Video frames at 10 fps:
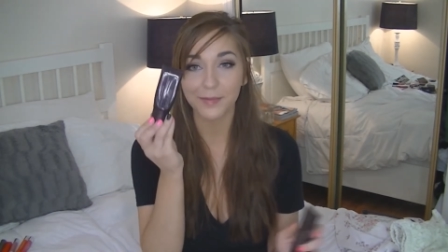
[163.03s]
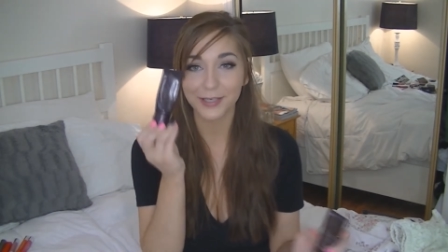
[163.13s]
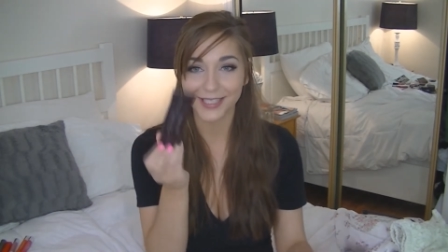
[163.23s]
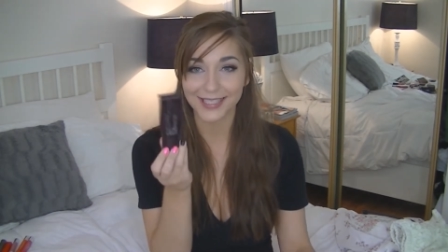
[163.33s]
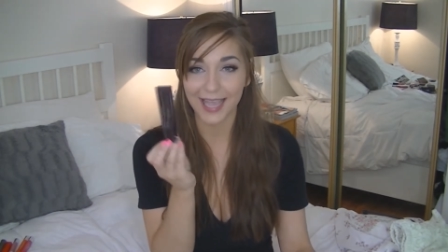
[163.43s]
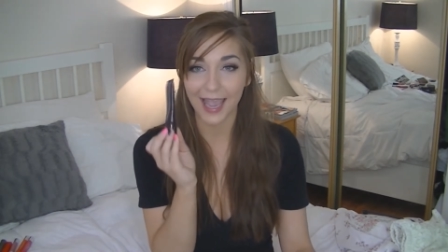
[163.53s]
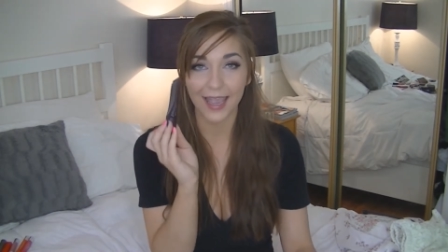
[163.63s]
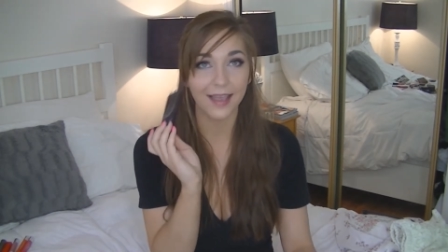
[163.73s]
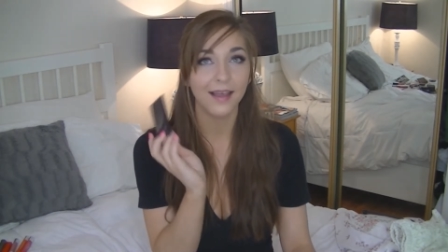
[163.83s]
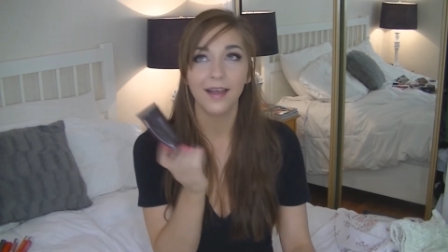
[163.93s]

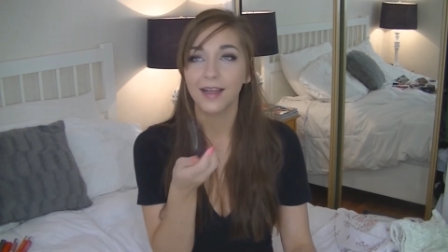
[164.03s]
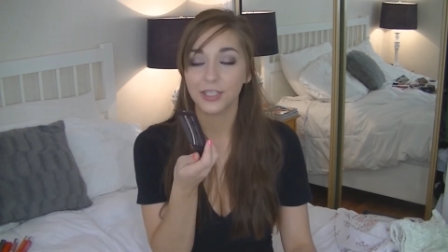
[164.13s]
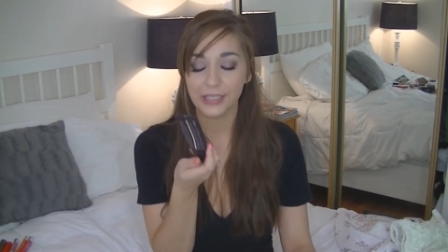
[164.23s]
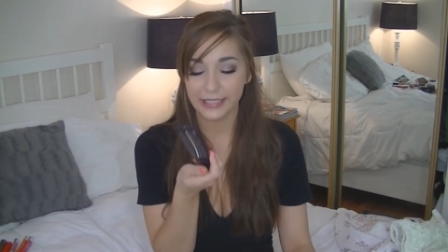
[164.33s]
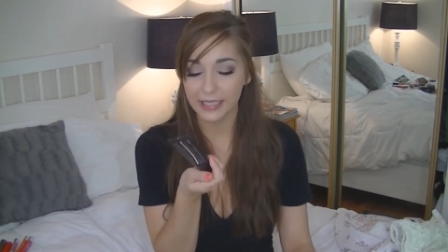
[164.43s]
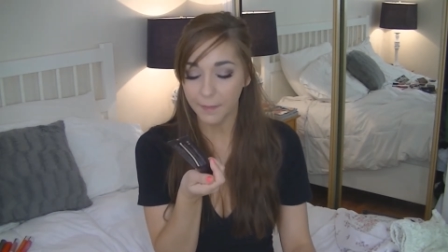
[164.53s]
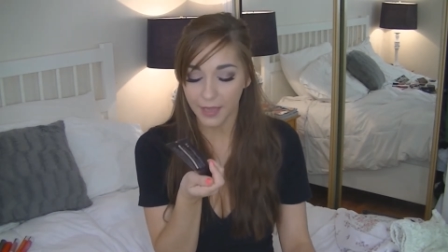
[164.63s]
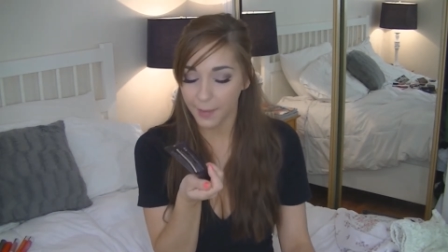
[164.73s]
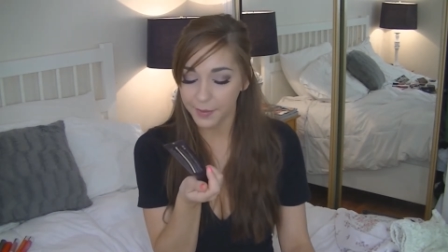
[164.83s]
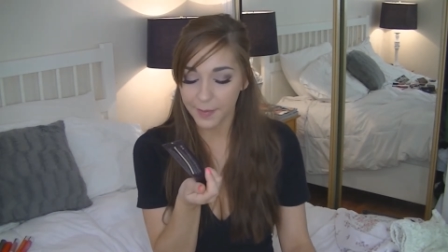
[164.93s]
Mercier, just keep
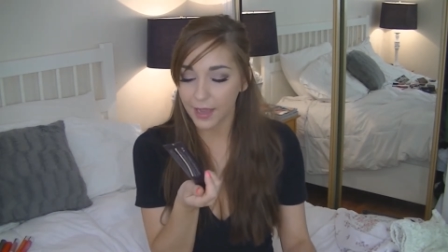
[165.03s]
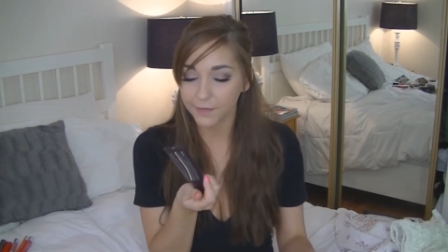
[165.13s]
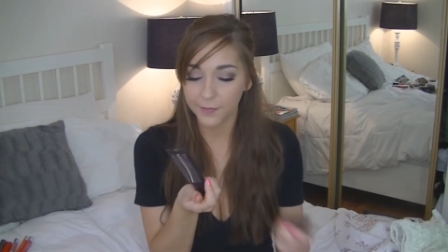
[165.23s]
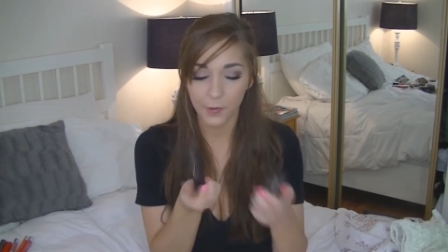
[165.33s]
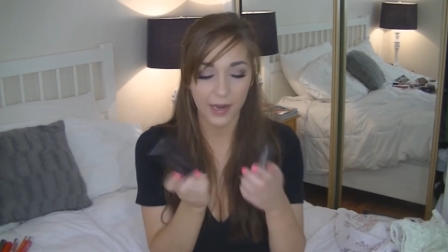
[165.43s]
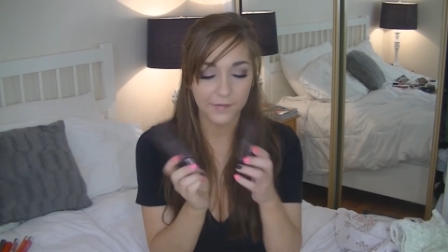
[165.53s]
coming back for more.